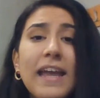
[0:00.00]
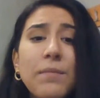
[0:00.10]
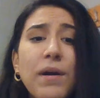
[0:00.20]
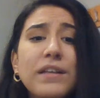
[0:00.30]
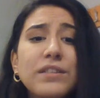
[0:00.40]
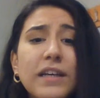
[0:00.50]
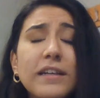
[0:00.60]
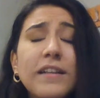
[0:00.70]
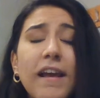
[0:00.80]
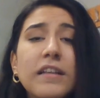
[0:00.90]
And my
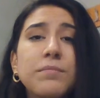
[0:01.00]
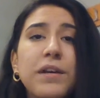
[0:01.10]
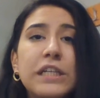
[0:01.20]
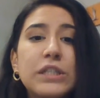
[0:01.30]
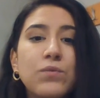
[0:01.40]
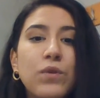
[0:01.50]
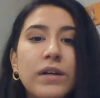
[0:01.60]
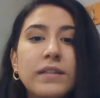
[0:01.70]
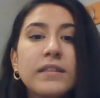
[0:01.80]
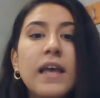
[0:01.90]
second experience
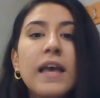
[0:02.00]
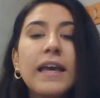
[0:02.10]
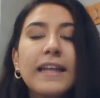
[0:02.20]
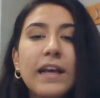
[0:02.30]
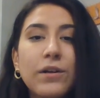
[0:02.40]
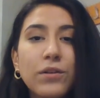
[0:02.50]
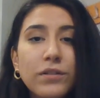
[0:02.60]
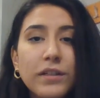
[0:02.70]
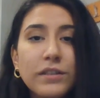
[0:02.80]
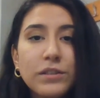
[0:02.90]
was in a
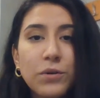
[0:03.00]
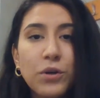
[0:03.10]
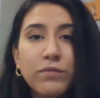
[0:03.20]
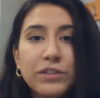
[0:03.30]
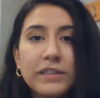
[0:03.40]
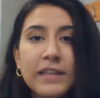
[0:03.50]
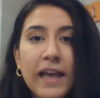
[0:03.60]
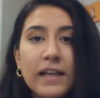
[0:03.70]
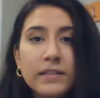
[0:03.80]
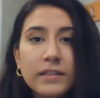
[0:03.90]
clothing store, which is
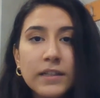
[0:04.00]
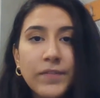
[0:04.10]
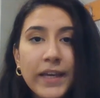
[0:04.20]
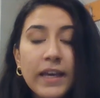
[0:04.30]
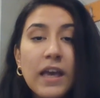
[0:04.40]
LCV.